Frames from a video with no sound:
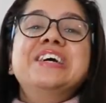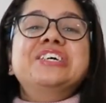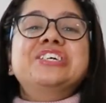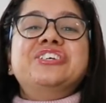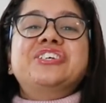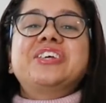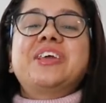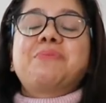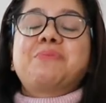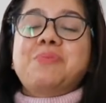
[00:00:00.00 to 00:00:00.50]

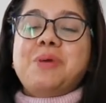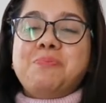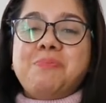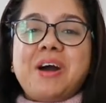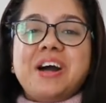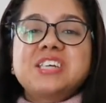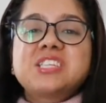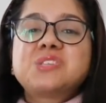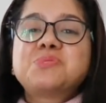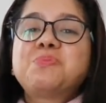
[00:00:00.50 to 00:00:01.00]
She kept my
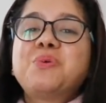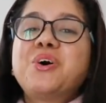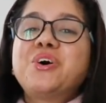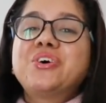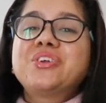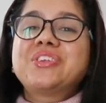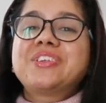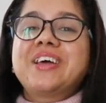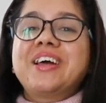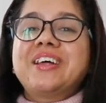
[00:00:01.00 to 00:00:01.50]

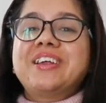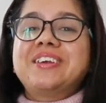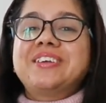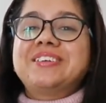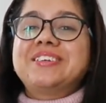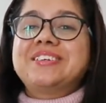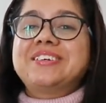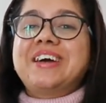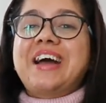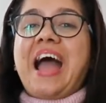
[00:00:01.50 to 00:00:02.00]
passport,
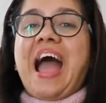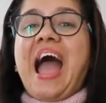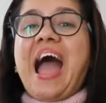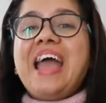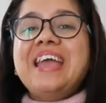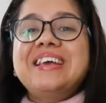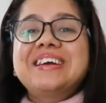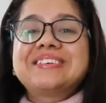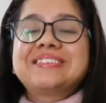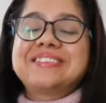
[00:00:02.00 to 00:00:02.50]
and I